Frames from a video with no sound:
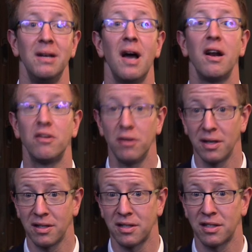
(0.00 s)
not
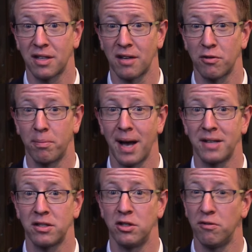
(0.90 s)
including the successful
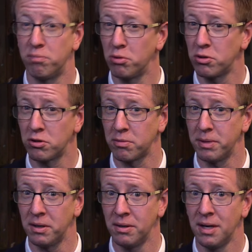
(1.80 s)
passage of Bruiser's
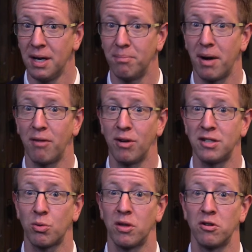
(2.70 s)
Bill by
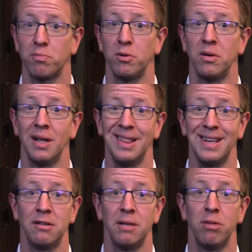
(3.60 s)
Reese Witherspoon in
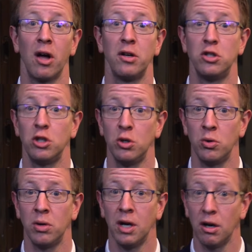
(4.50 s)
Legally Blonde
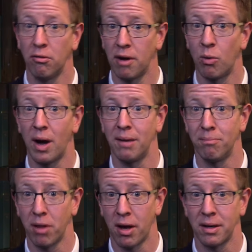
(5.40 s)
2, Red, White,
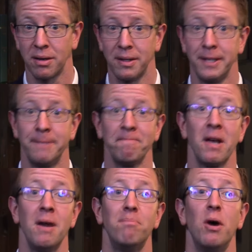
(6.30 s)
and Blonde.
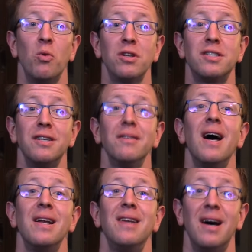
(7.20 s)
But we're still not